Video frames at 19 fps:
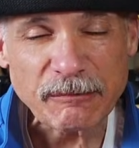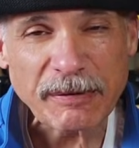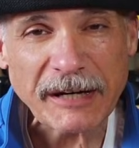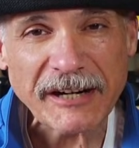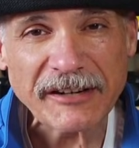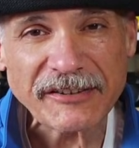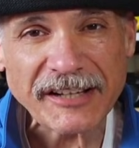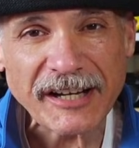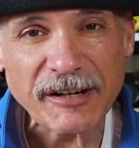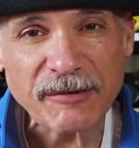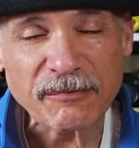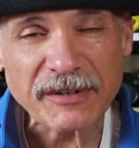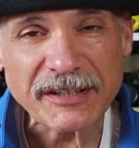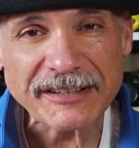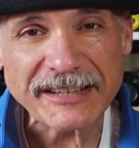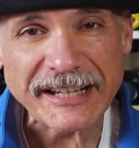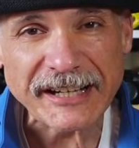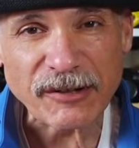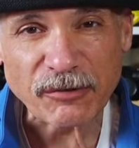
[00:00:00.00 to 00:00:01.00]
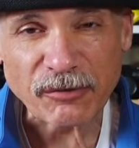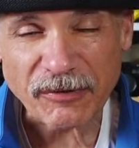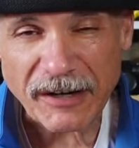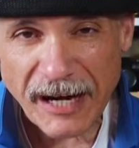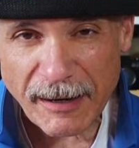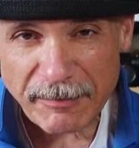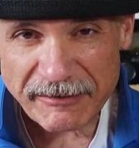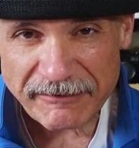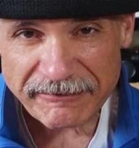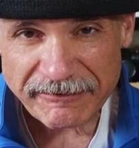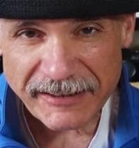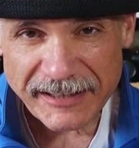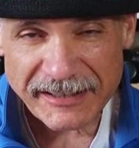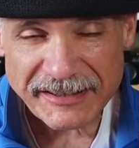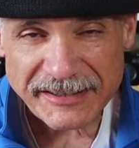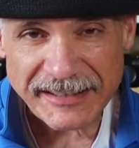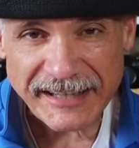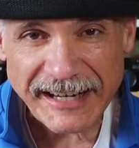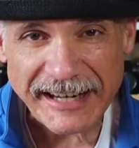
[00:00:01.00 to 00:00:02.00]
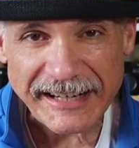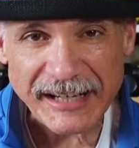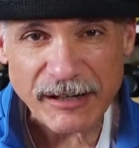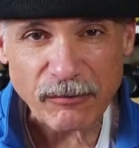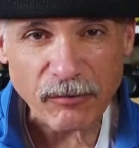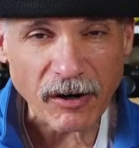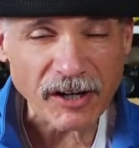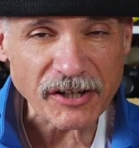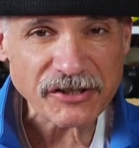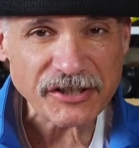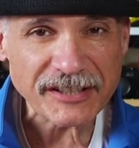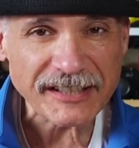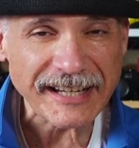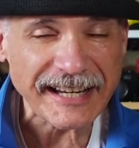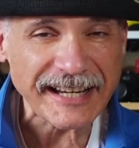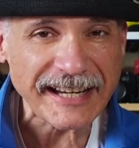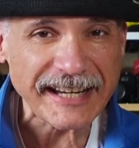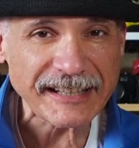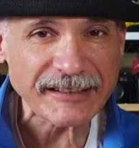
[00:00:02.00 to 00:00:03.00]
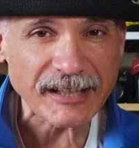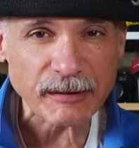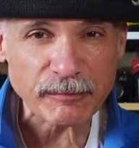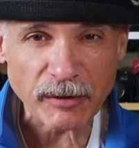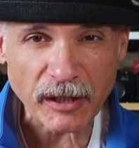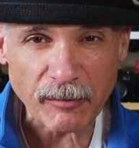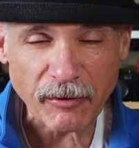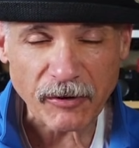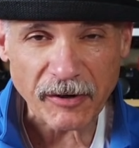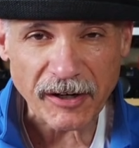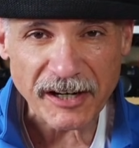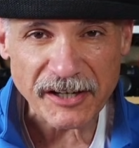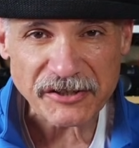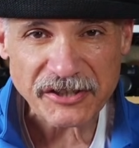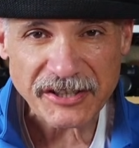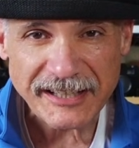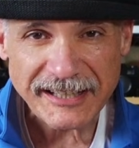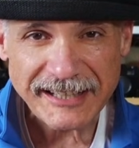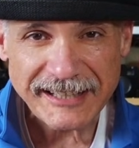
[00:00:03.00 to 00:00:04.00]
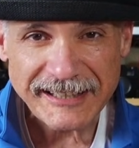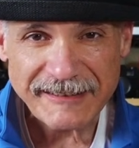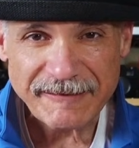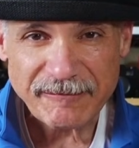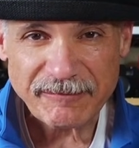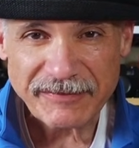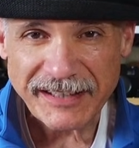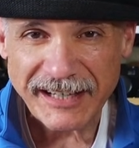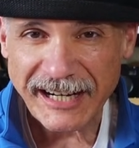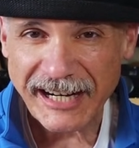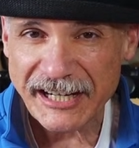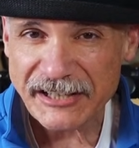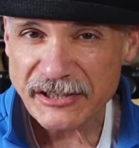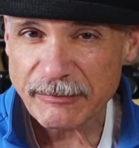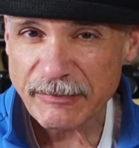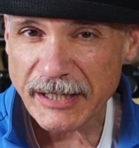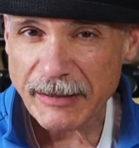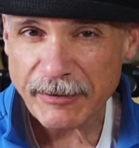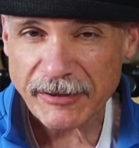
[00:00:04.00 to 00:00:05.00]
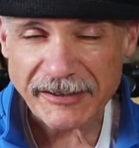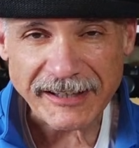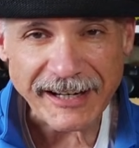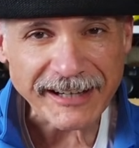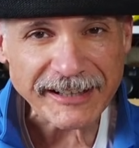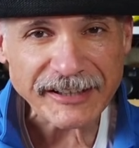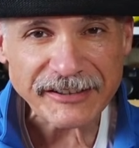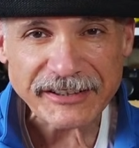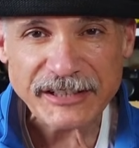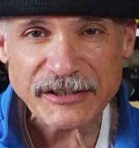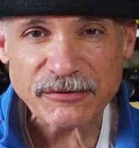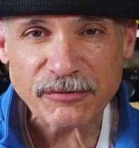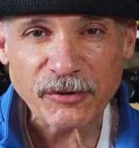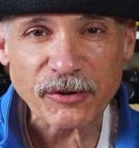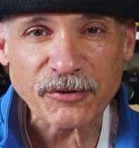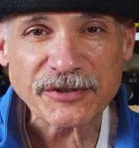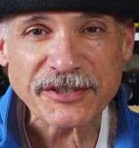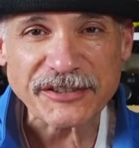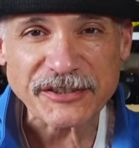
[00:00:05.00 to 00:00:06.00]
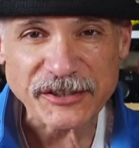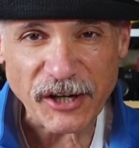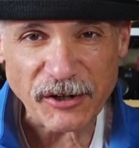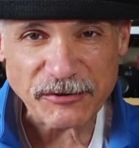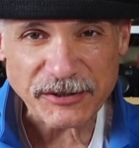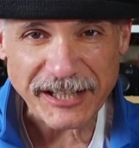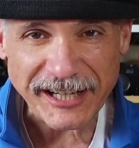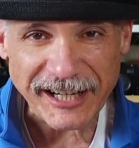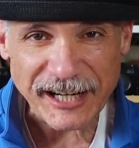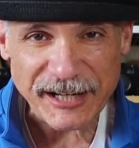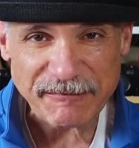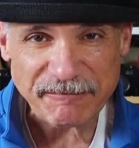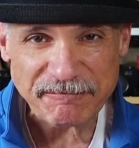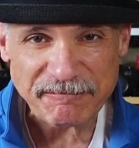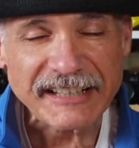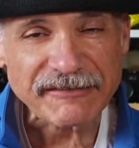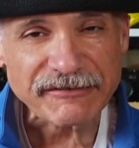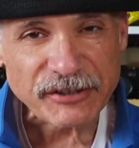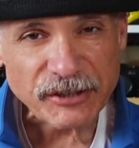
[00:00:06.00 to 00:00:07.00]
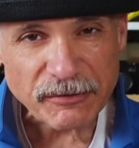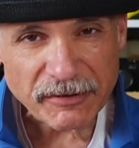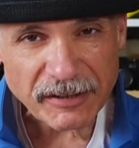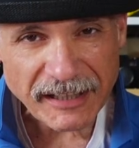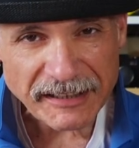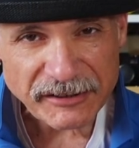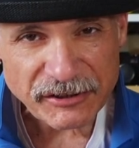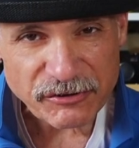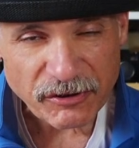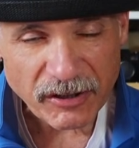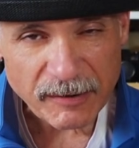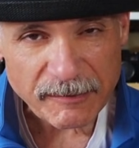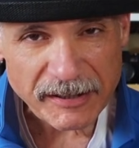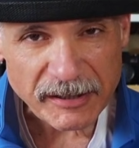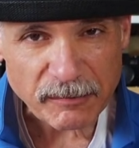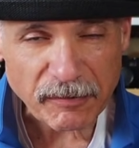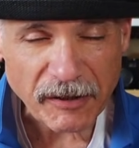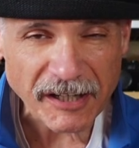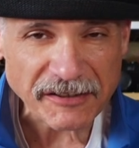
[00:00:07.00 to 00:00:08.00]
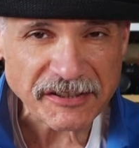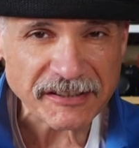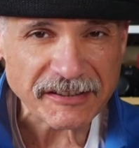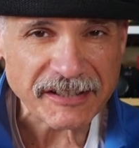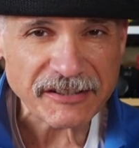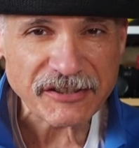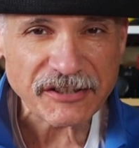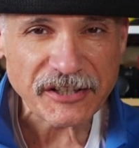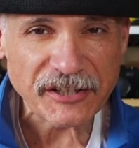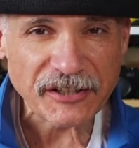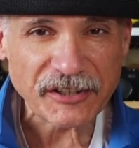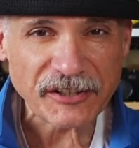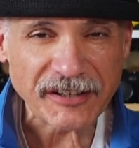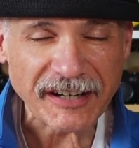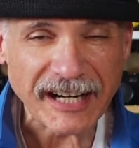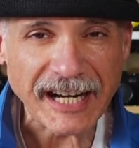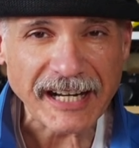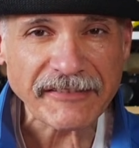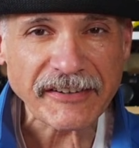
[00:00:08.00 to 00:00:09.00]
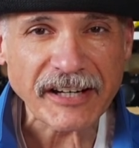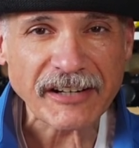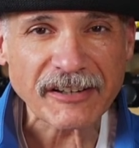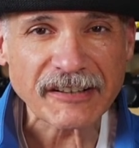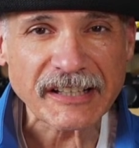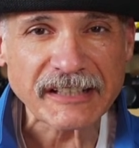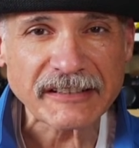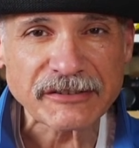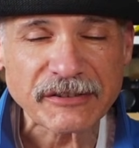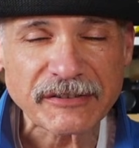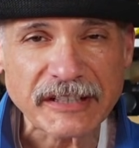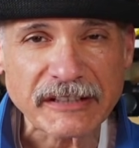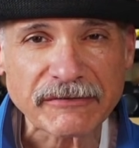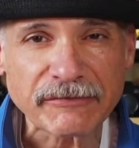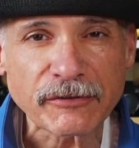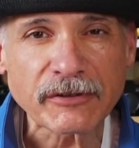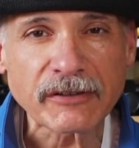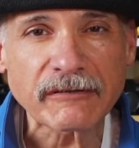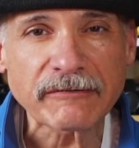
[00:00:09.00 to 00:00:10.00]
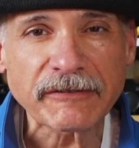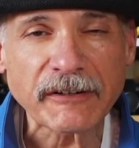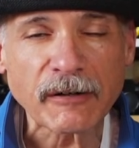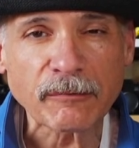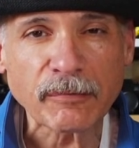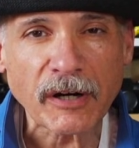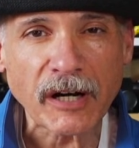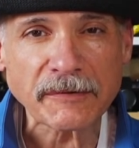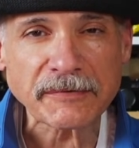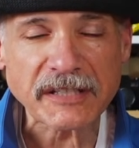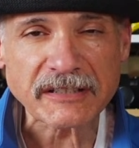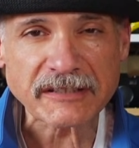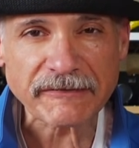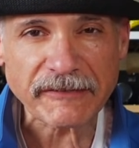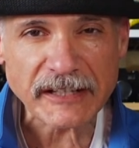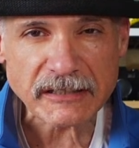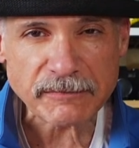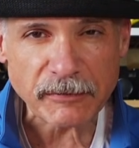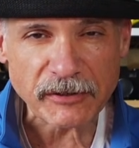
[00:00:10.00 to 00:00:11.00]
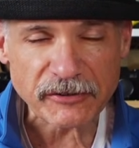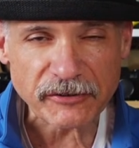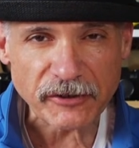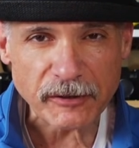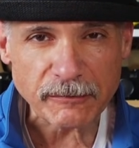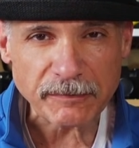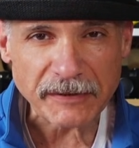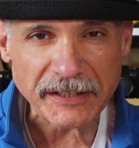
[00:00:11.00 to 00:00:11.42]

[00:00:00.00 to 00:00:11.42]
pair that with a rapid fix and a washing aid like PermaWash, I should be able to knock out these rolls in no time. If you would like to join me in the project this year, I've got a link to the Frugal Film Project's Facebook group